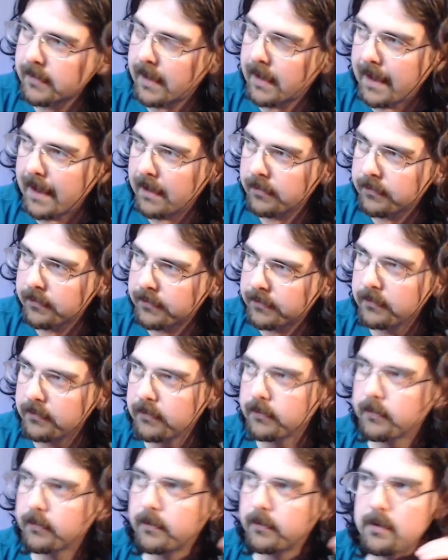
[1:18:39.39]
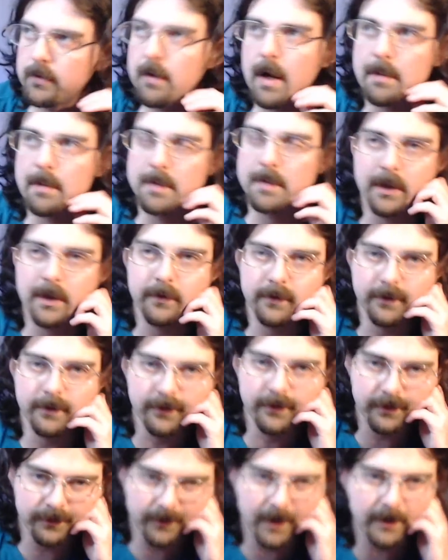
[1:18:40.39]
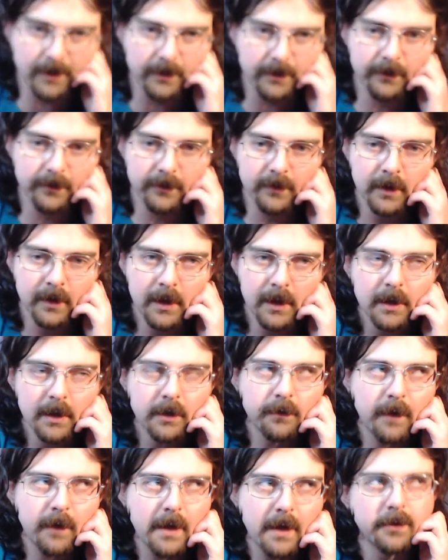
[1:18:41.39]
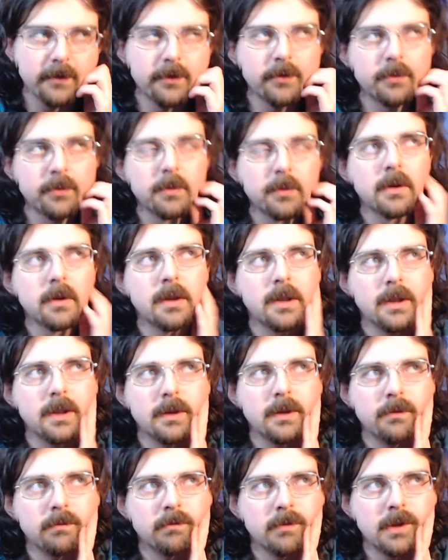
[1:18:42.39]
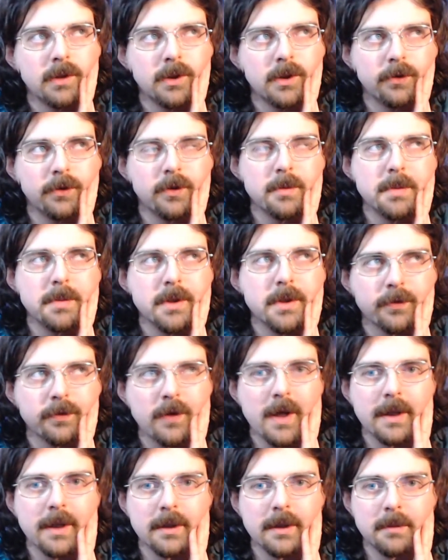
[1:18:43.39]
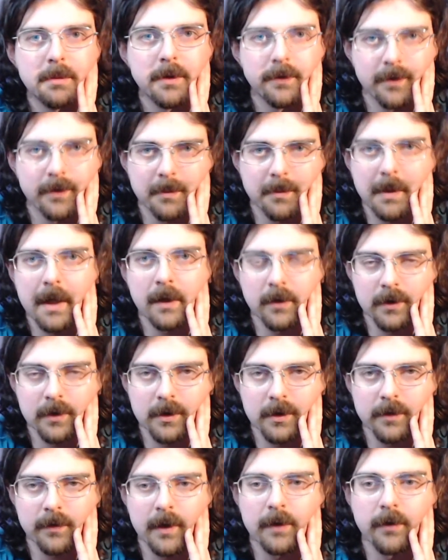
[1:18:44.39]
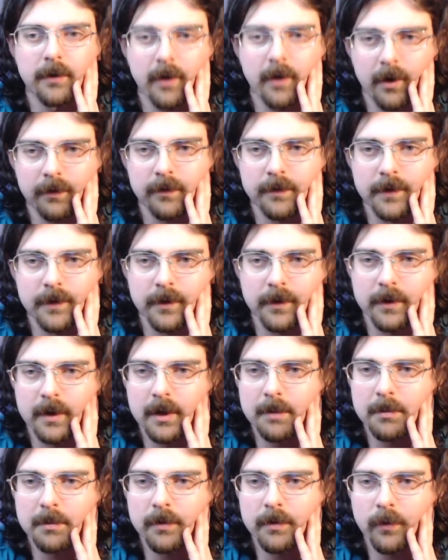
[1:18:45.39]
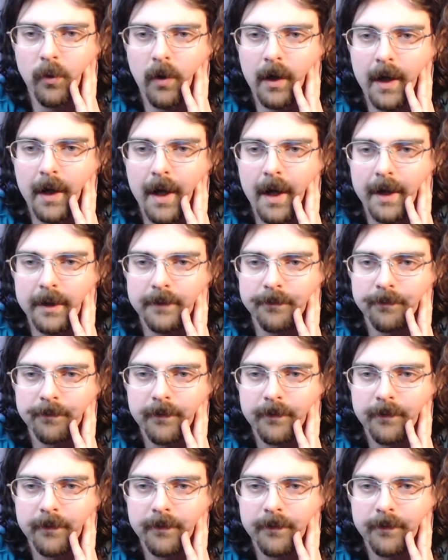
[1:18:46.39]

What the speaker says: I have 2 Ibanez's, a fretless. The fretless is really, it used to be a fretted, but somebody took the frets off and filled it in before I got it.